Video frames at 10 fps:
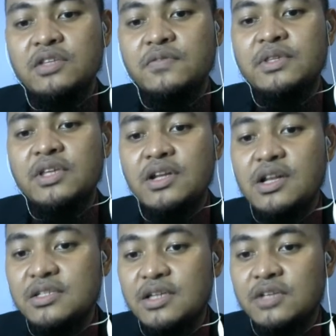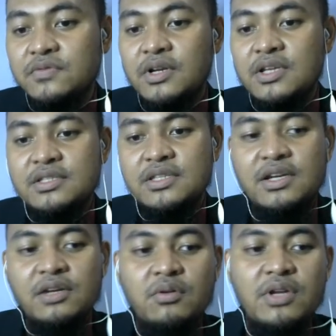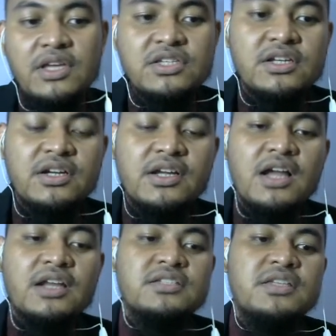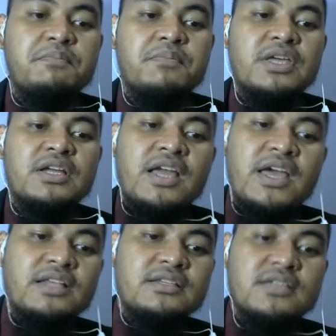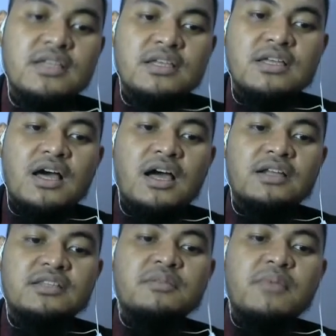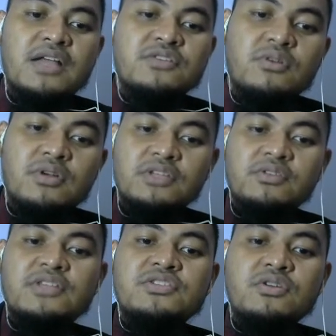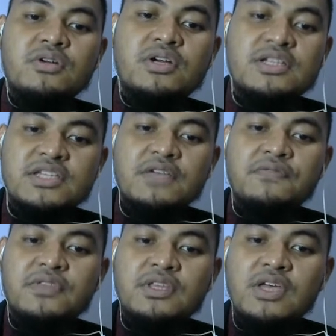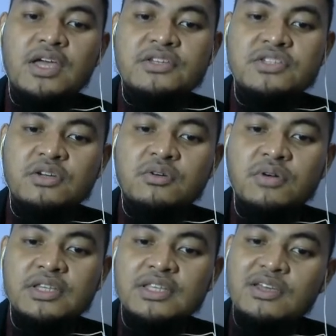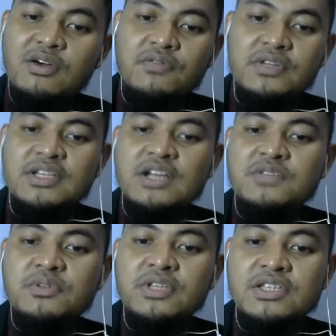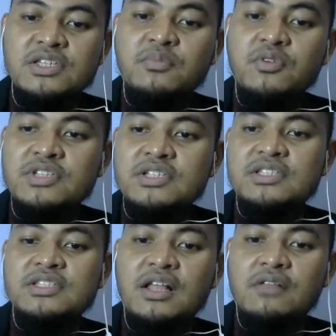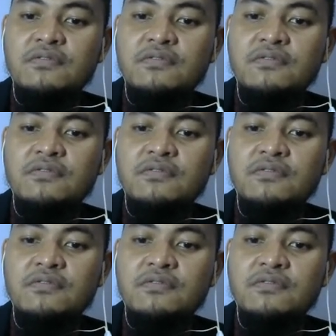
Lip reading: materials, as well as the regulation regarding shipping lanes, are determined solely to ensure the safety and security of the transportation process itself.